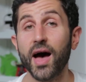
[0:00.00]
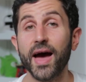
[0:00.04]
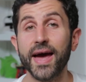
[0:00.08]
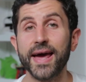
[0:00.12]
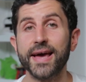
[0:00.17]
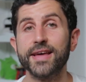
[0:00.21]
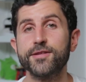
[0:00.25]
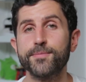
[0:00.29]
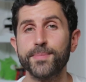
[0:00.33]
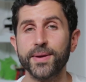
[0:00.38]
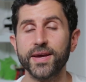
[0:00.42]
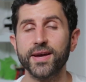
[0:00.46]

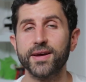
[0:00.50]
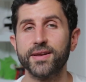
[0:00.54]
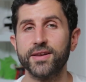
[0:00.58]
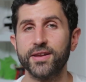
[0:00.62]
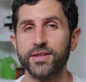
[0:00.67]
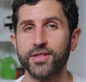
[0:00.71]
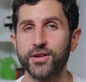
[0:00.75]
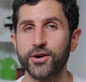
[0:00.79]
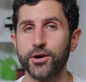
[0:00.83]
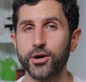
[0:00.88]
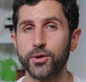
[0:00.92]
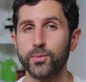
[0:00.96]
ISP,
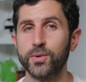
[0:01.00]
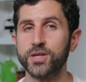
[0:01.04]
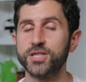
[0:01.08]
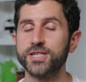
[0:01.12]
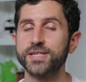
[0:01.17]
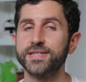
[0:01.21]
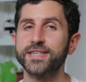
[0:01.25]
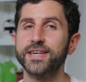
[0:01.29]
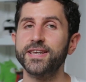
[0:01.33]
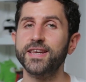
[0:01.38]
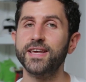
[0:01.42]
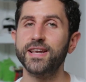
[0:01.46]
under the hood, which
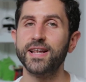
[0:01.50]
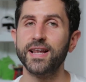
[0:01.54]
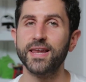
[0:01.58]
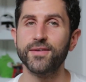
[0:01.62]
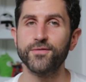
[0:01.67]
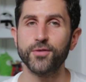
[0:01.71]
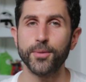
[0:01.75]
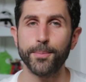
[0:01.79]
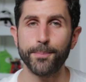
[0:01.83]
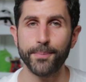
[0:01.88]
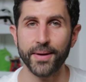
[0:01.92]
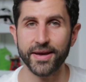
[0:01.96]
is going to
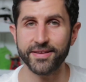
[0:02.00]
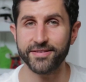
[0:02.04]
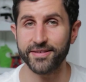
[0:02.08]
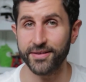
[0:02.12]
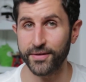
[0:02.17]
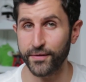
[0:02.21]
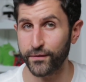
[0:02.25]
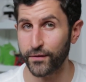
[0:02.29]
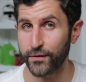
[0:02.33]
deliver better